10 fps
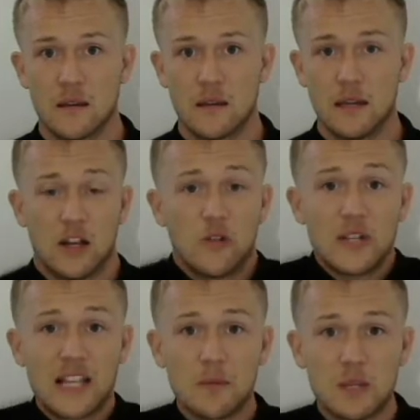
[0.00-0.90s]
It
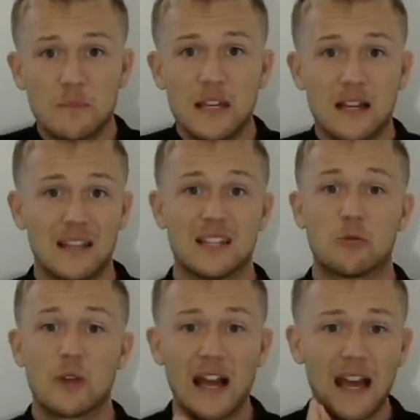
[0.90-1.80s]
always helps me, at least,
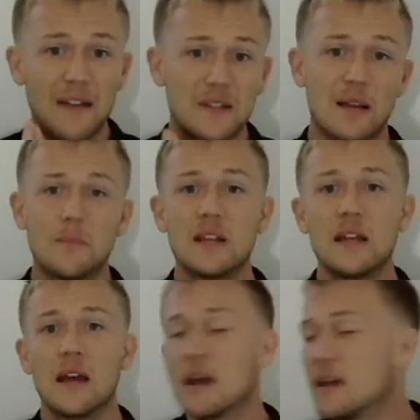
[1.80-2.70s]
when I have
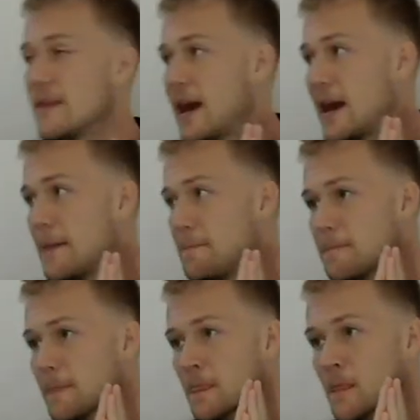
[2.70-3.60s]
somebody that
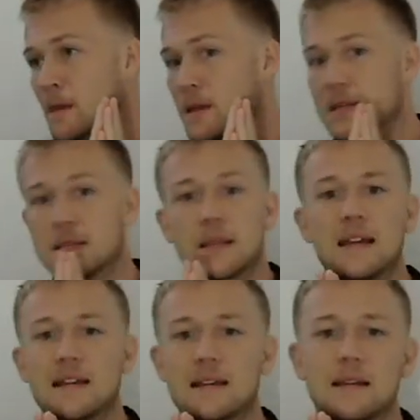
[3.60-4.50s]
is
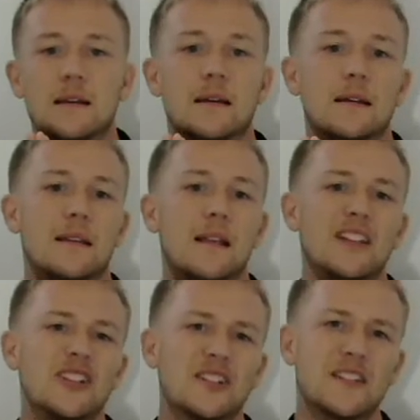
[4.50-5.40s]
like not
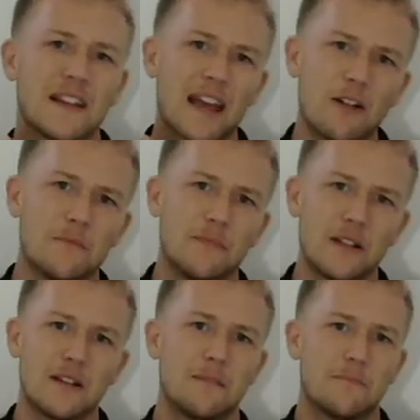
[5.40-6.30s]
just an
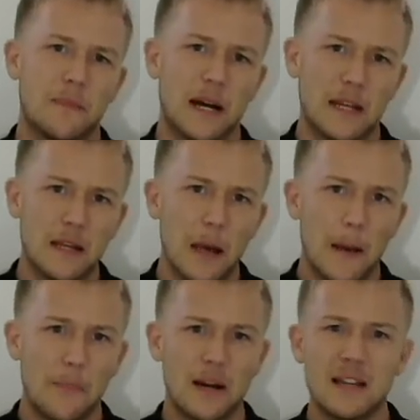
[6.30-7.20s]
accountability buddy,
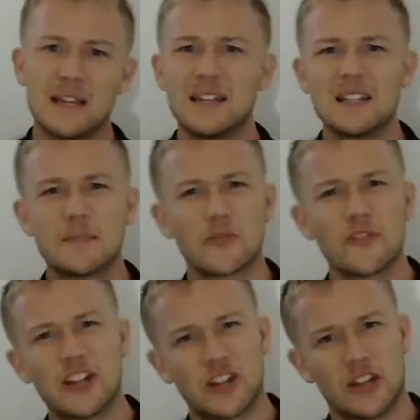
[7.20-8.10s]
but
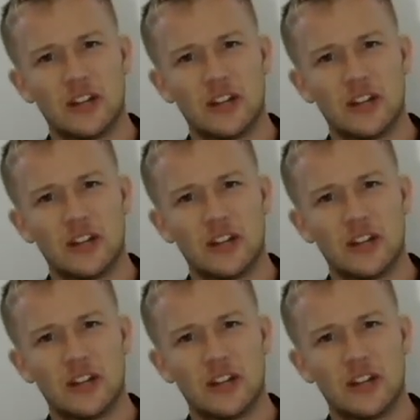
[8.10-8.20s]
inspiration.